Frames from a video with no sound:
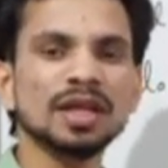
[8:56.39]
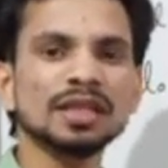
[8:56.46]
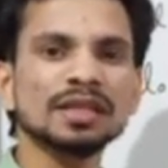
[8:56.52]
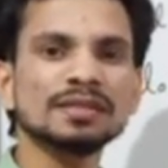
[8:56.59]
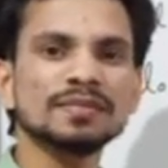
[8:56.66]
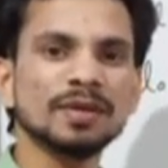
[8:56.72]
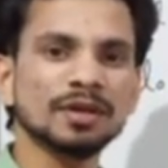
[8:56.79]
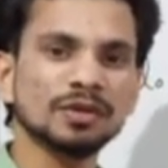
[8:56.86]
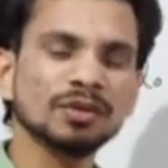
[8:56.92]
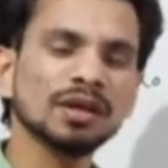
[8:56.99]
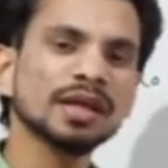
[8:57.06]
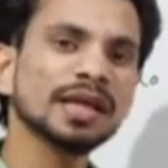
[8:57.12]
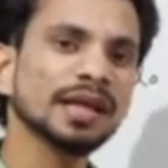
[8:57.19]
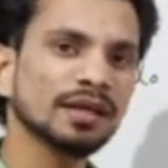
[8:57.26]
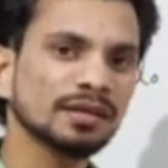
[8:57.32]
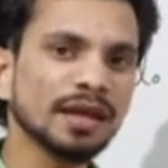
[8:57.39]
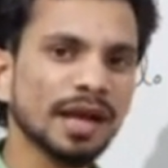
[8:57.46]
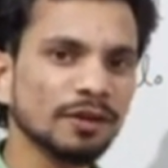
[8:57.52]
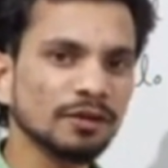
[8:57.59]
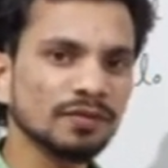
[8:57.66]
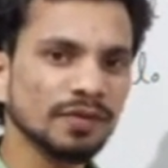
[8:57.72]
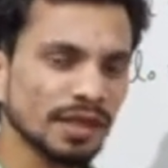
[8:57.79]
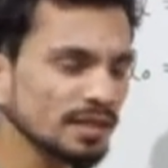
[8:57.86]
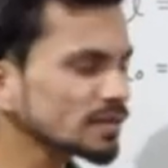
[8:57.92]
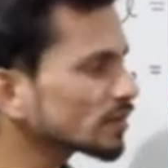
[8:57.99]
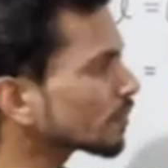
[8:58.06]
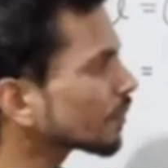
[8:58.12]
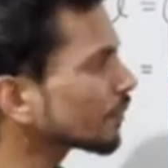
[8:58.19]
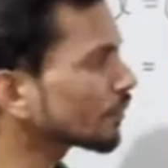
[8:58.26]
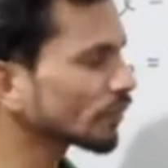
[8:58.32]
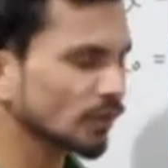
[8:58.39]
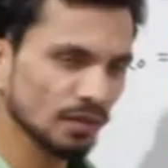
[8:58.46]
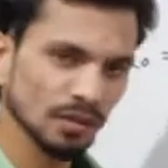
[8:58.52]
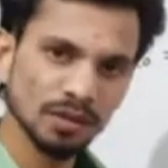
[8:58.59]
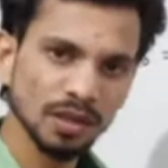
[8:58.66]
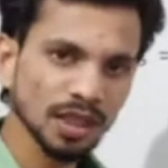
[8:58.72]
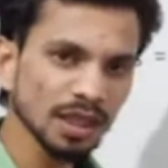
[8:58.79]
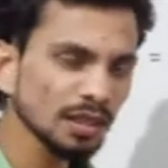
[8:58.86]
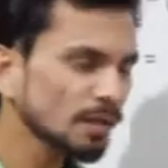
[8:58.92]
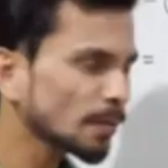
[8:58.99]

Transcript: in this particular kind of case. Okay,